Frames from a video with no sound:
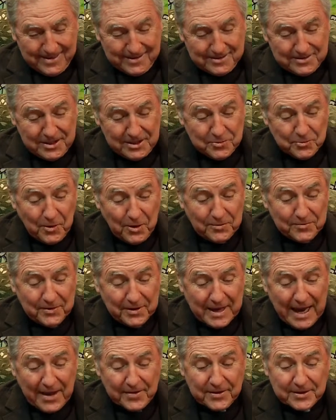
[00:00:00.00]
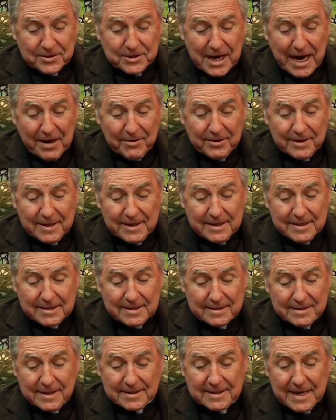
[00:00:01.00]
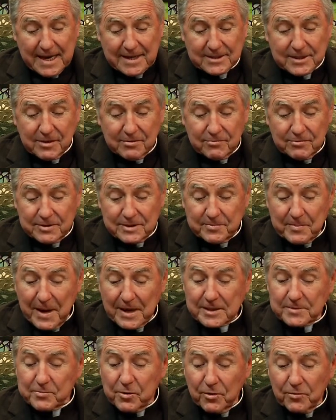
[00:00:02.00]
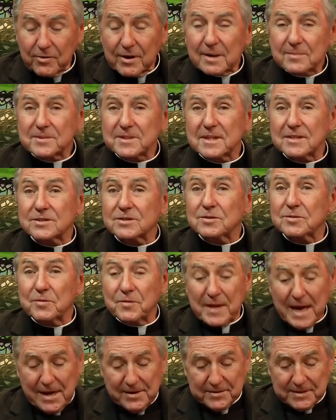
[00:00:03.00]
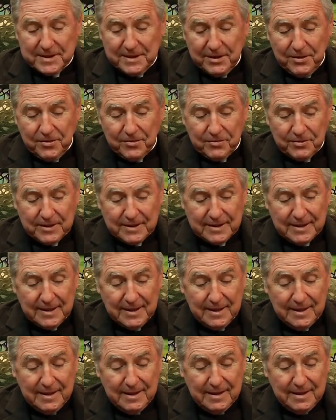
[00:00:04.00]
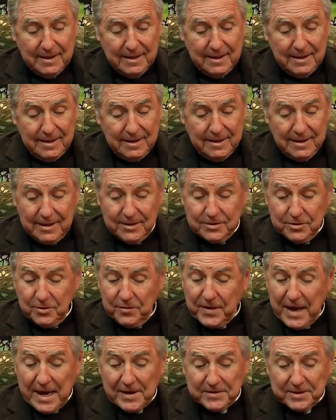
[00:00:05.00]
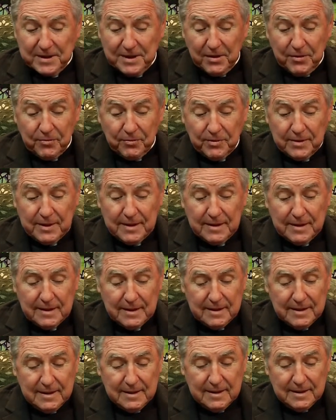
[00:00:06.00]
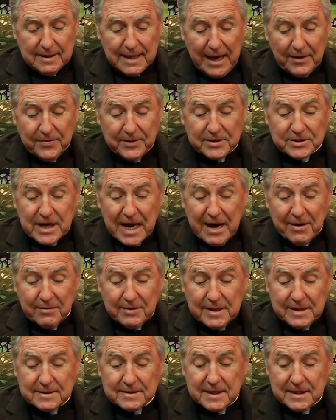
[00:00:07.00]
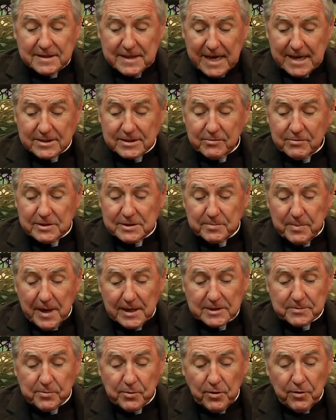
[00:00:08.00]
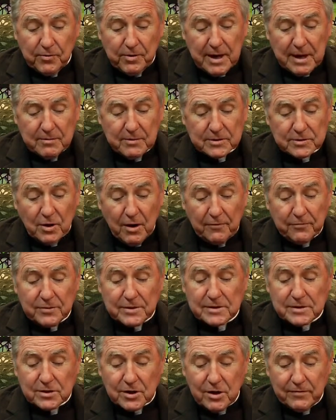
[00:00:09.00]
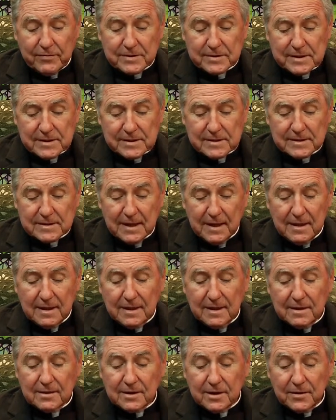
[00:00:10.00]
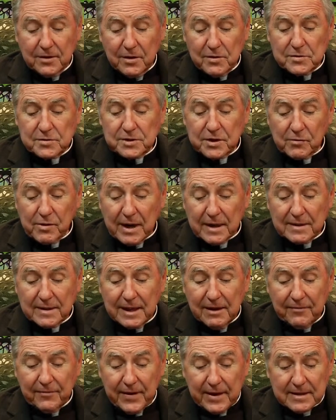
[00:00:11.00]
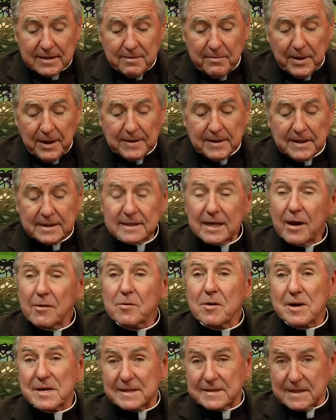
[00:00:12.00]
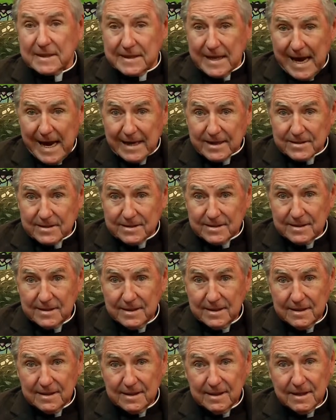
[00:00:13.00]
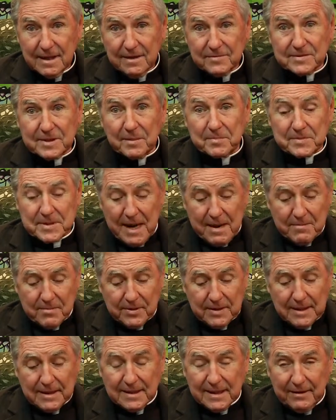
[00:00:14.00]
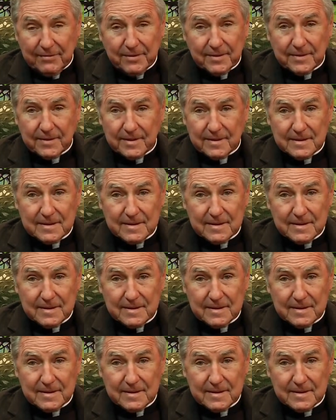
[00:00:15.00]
She's worked for Catholic Charities Disaster Response Program since 2003. In 2003, Catholic Charities Disaster Response Program was offering services to those directly affected by the terrorist attacks of September 11th.